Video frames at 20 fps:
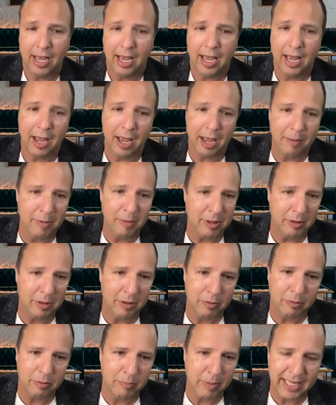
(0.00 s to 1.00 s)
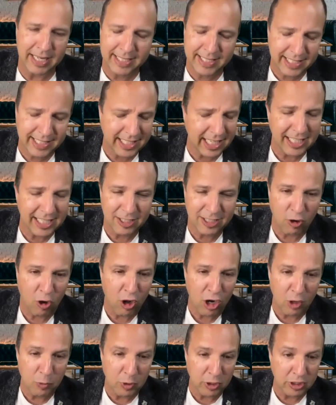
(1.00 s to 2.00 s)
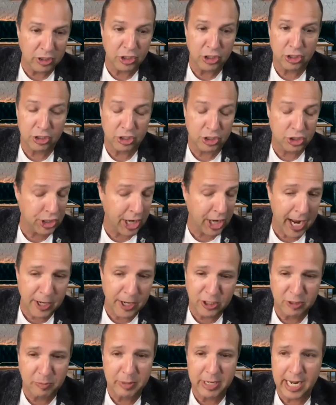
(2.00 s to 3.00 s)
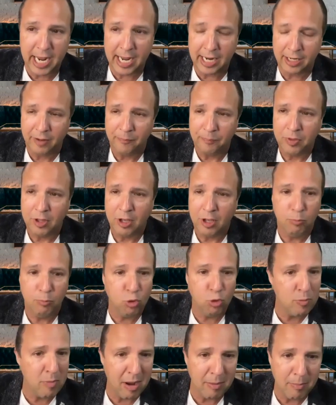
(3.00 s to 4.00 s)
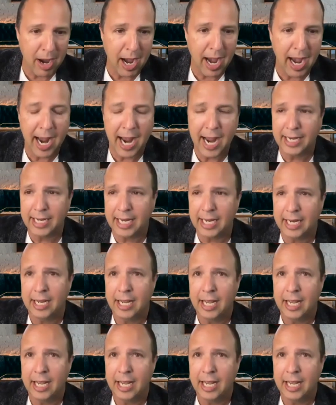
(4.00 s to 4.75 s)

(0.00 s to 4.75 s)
I mean, my 16 years in Hollywood changed me and blew my mind, and